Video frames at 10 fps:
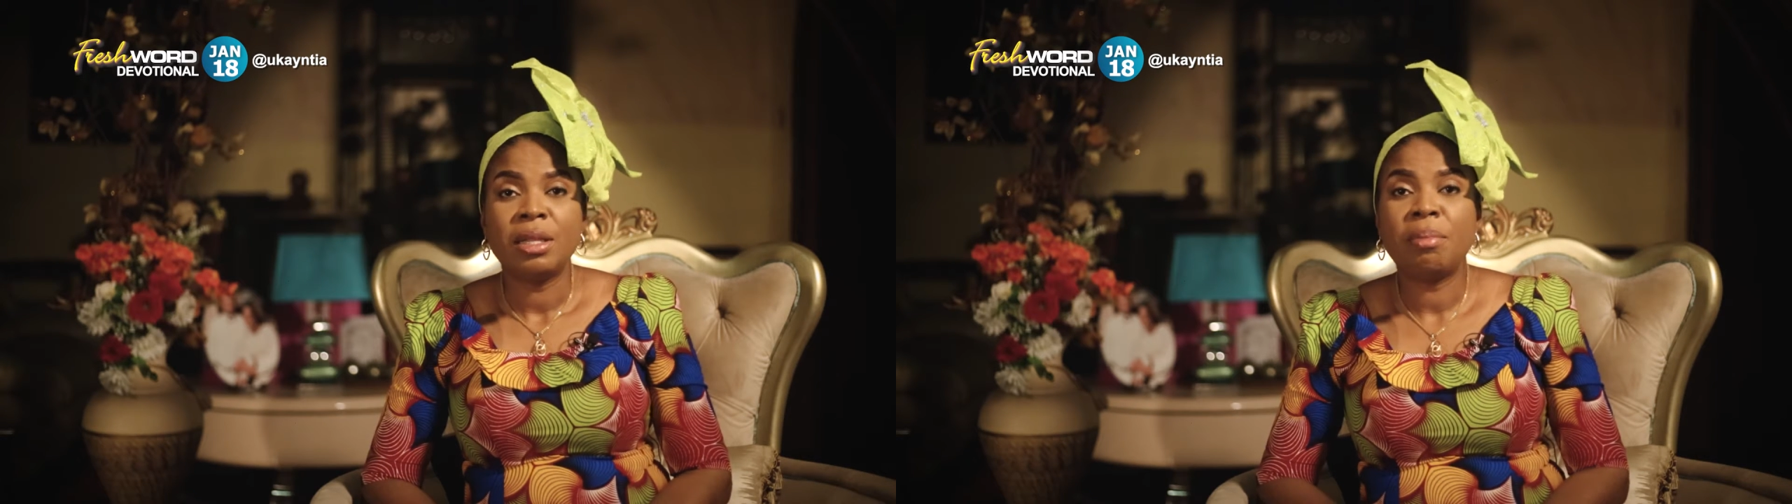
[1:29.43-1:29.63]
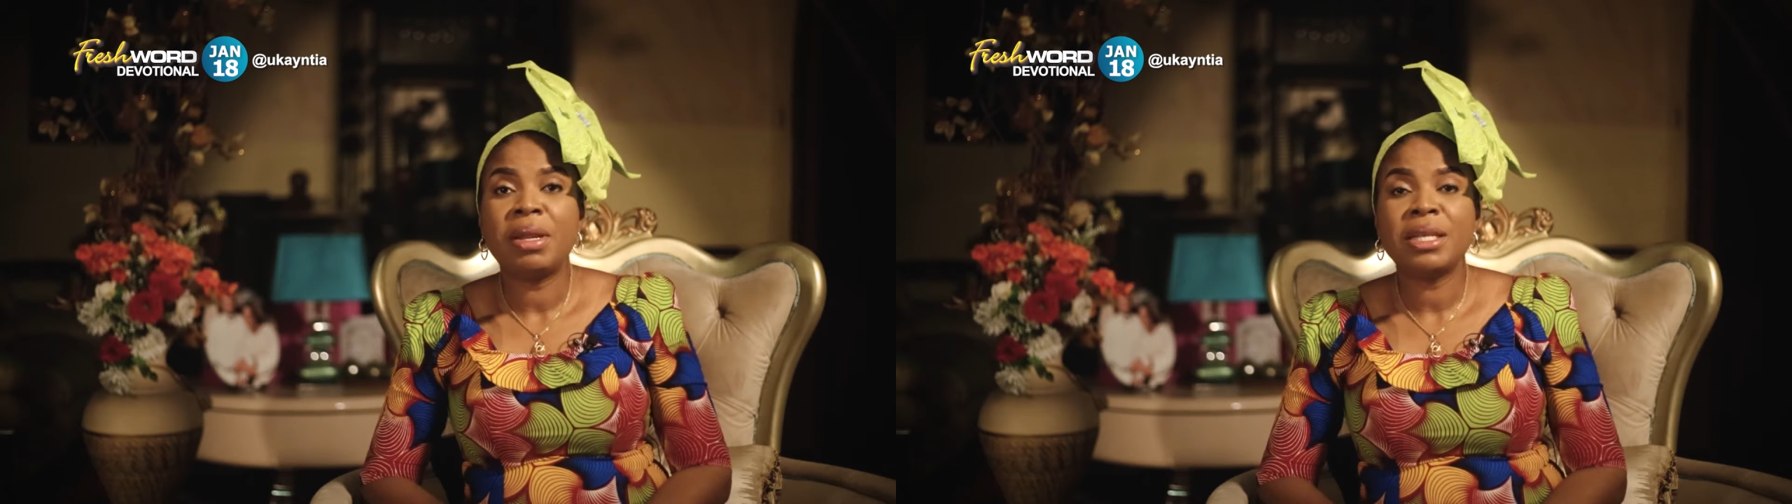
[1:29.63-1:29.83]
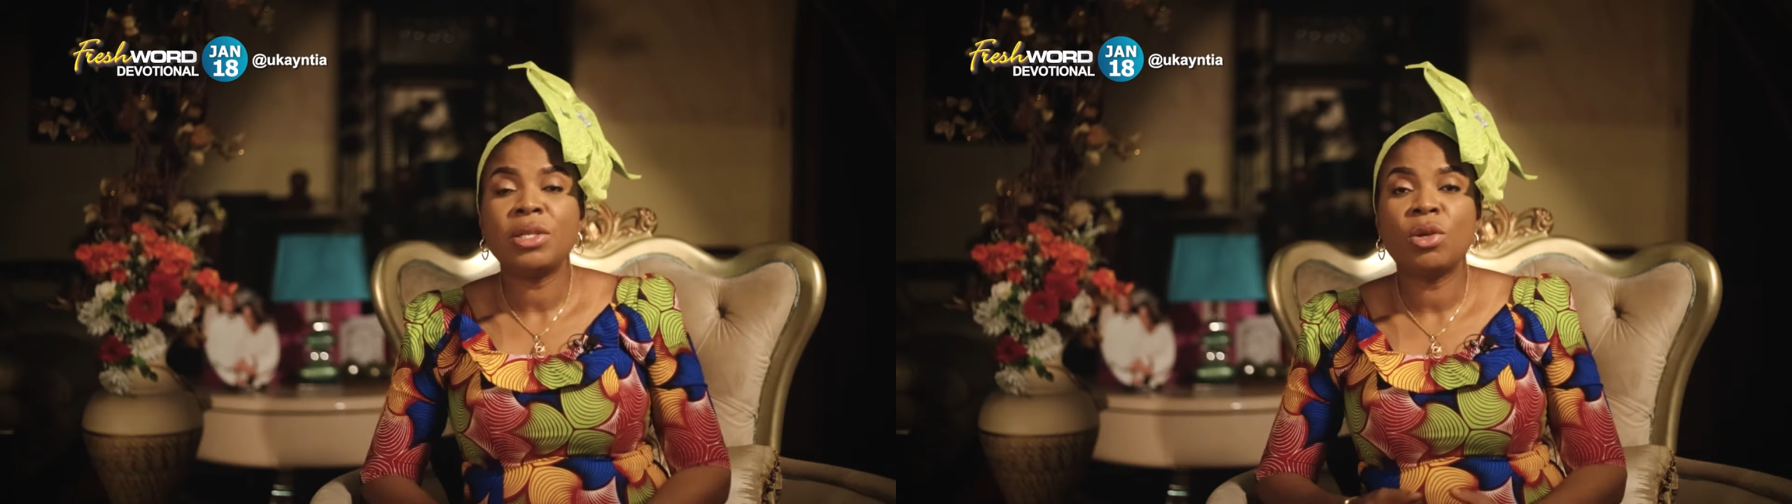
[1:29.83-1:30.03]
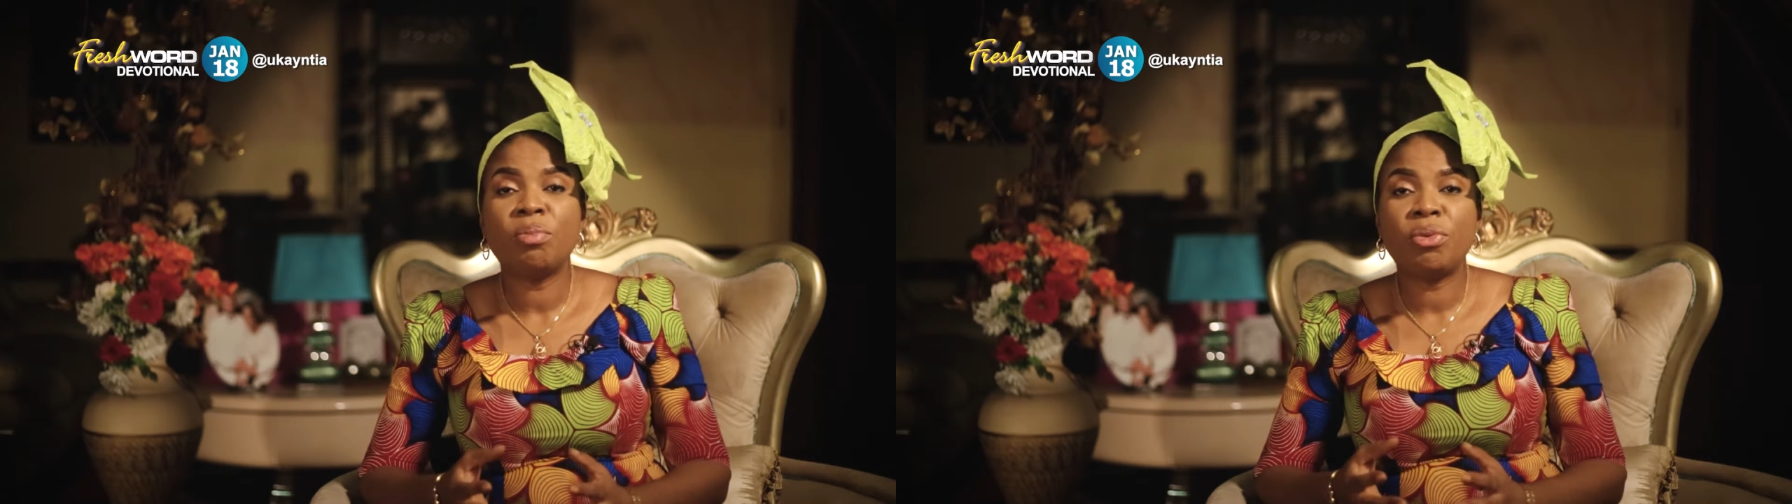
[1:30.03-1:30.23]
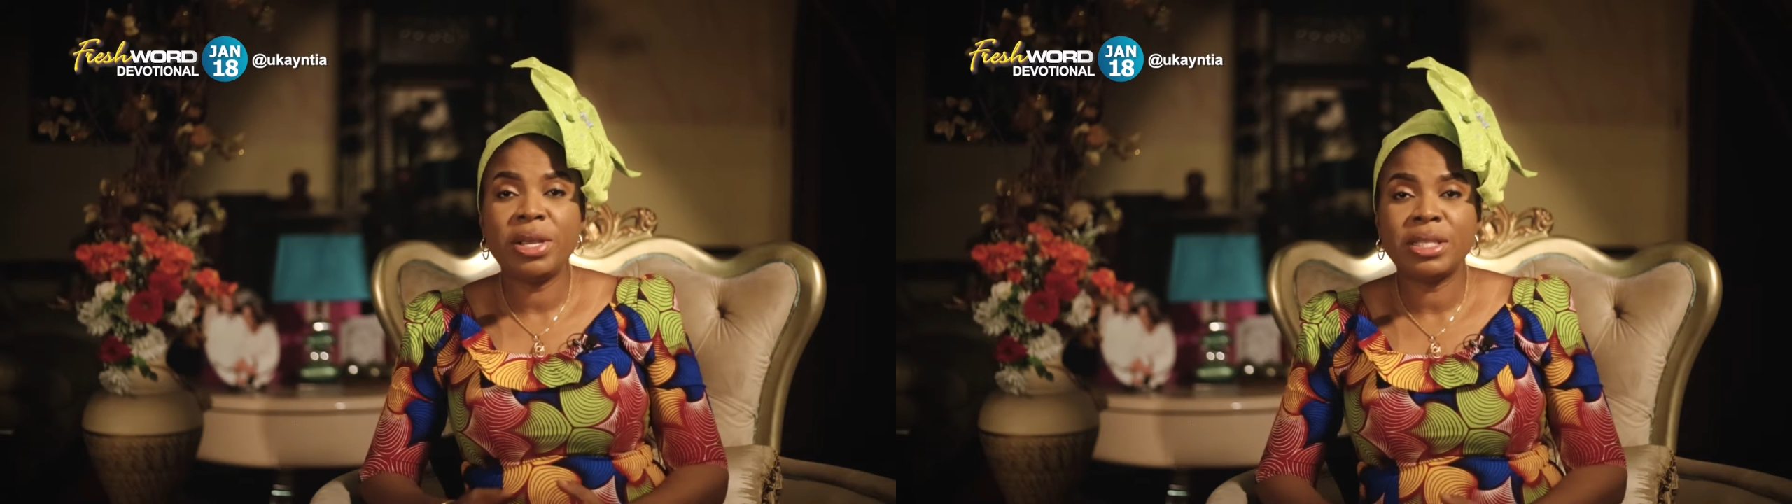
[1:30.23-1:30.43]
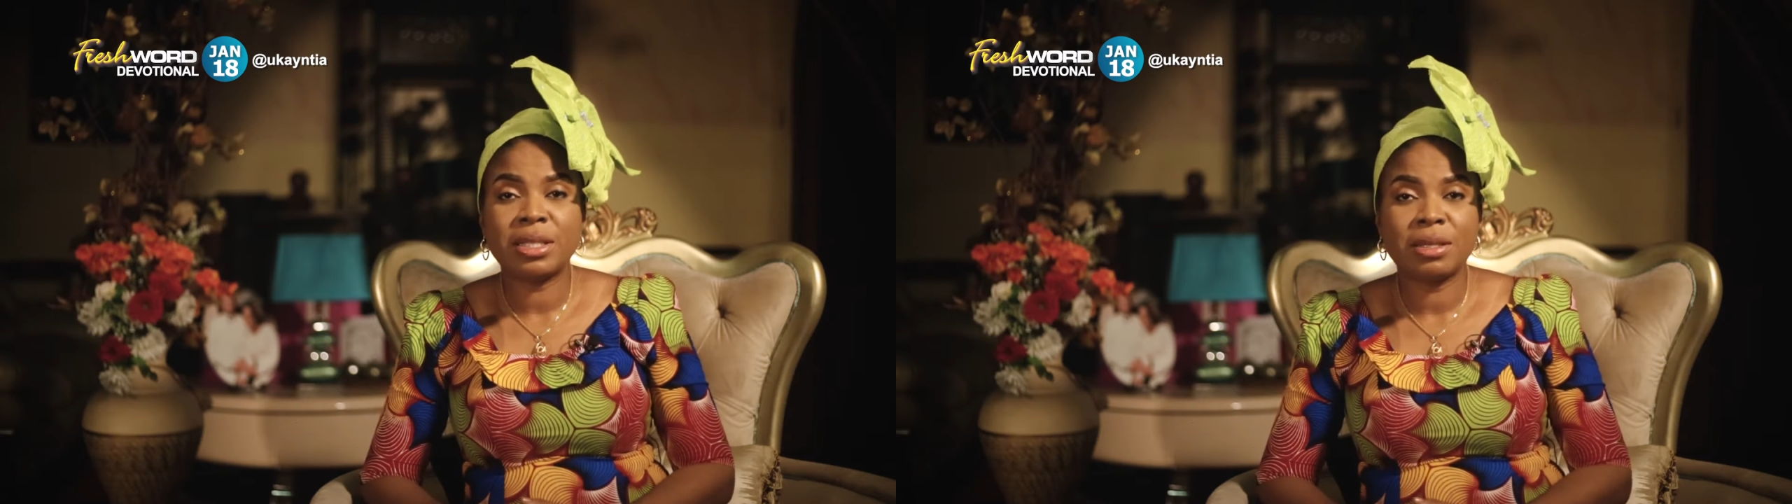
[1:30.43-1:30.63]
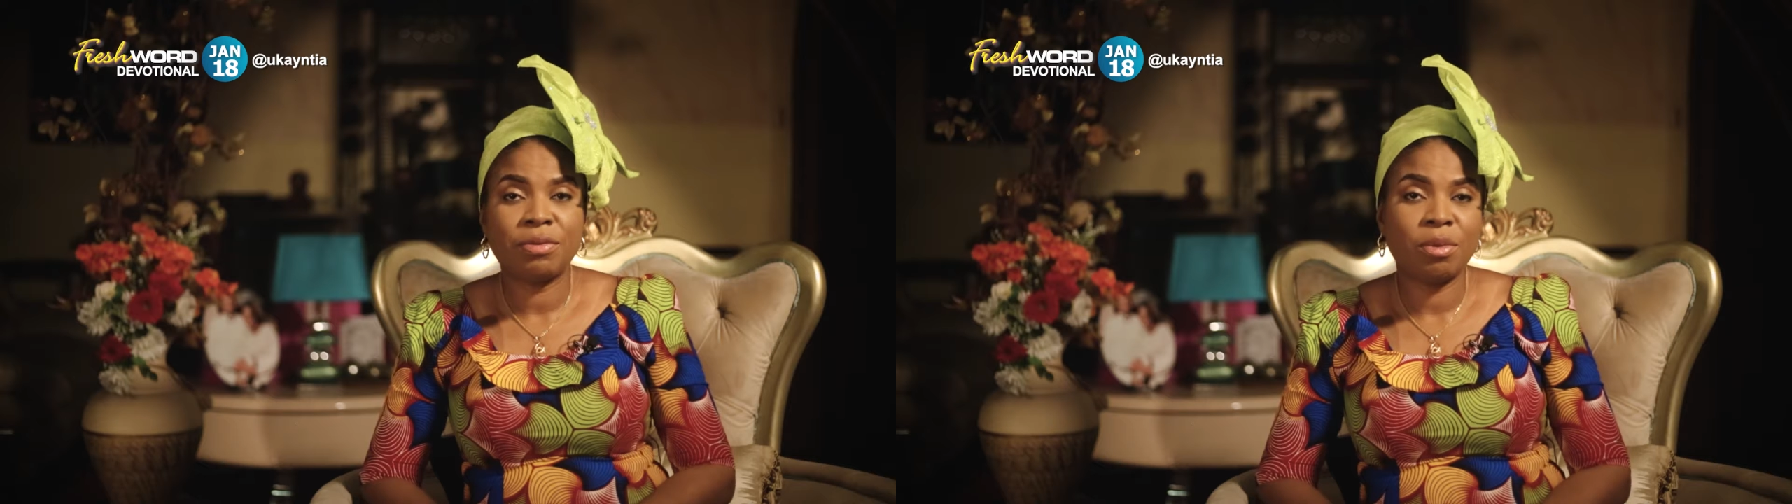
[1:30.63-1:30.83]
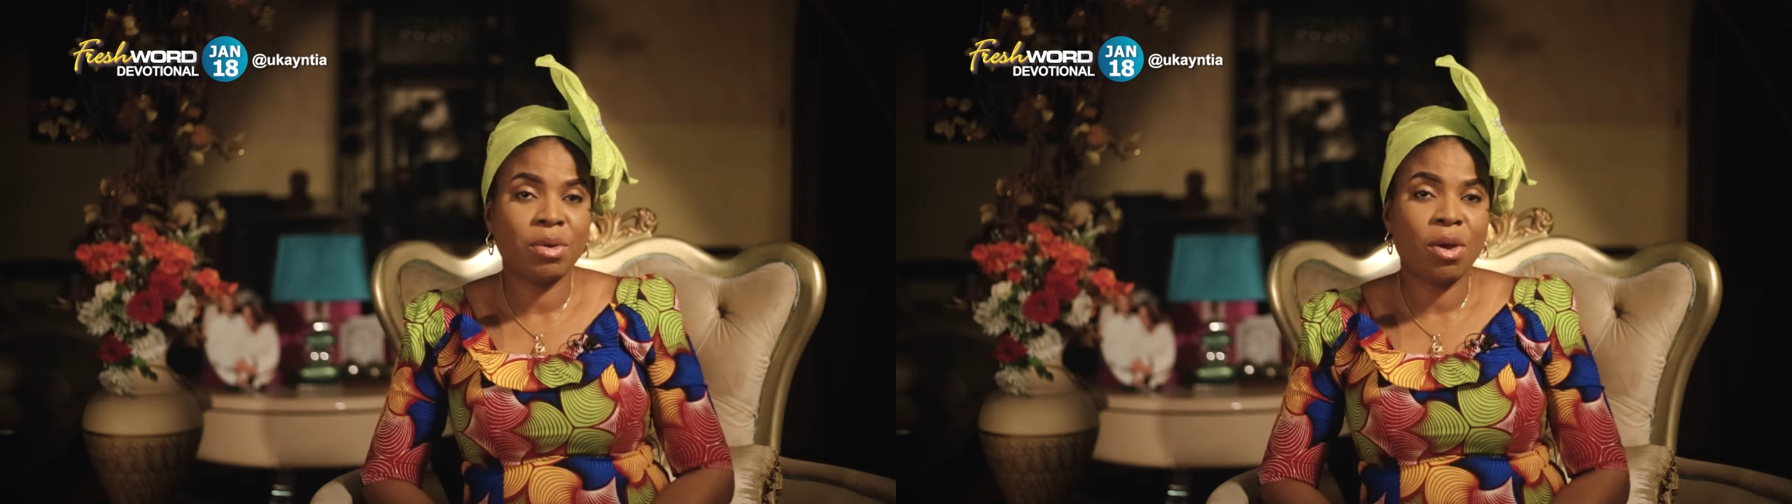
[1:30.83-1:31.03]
The blessing operates from